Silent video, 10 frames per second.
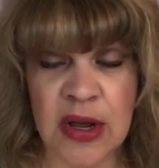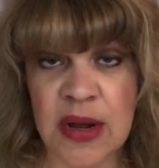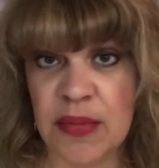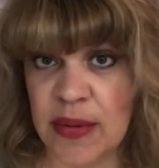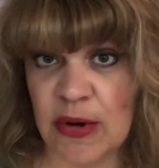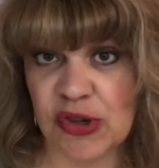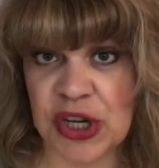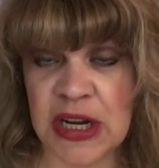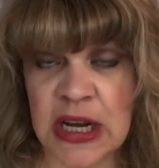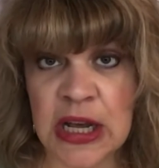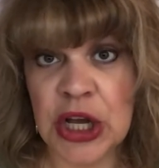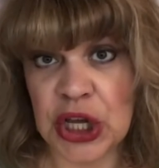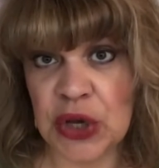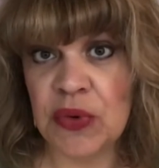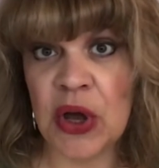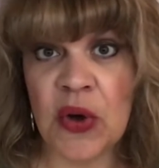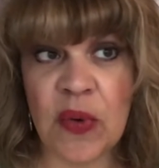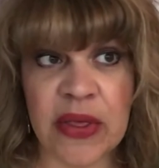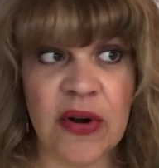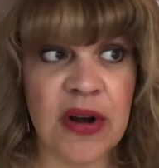promotion, you know
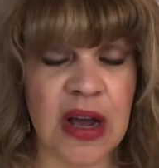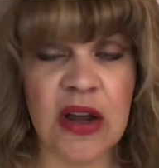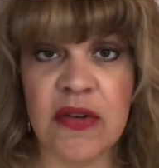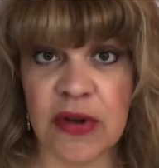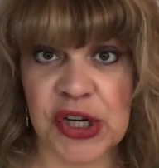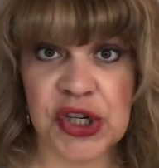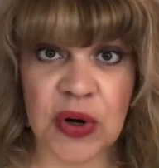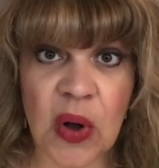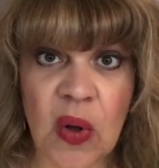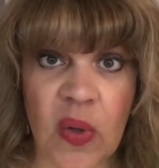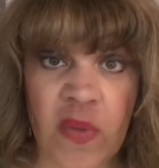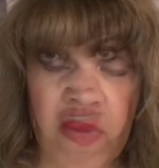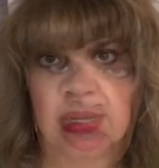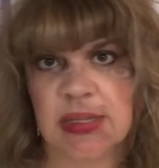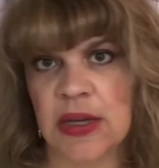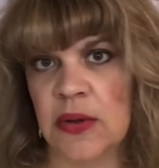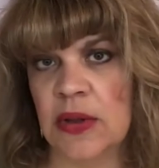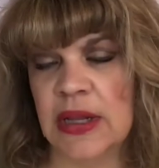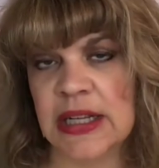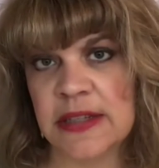whether or not you've reached your goal. So
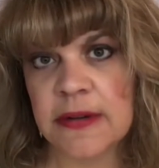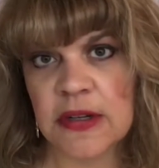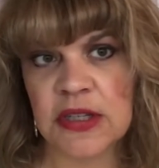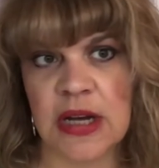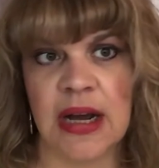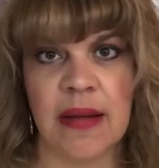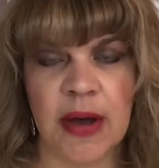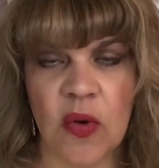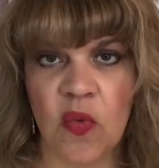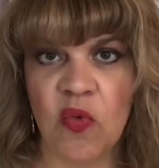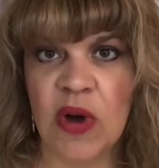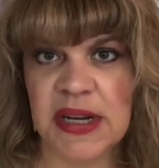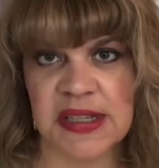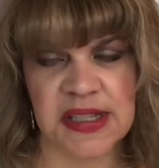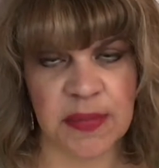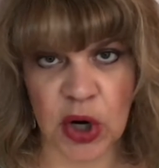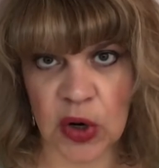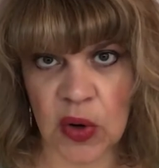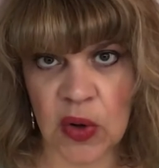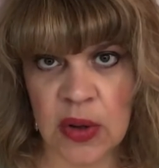let's first talk about what is a SMART
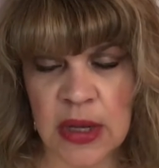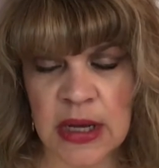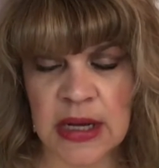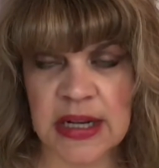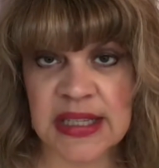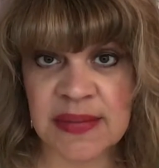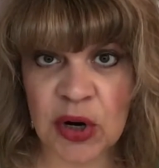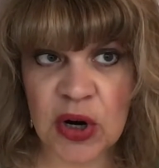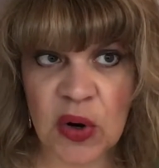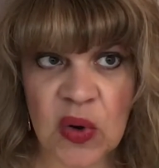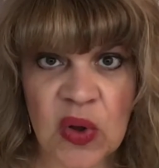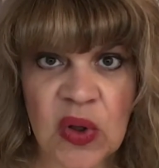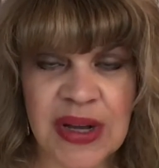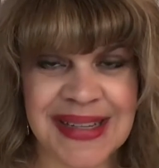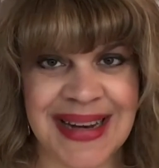goal. A SMART goal is an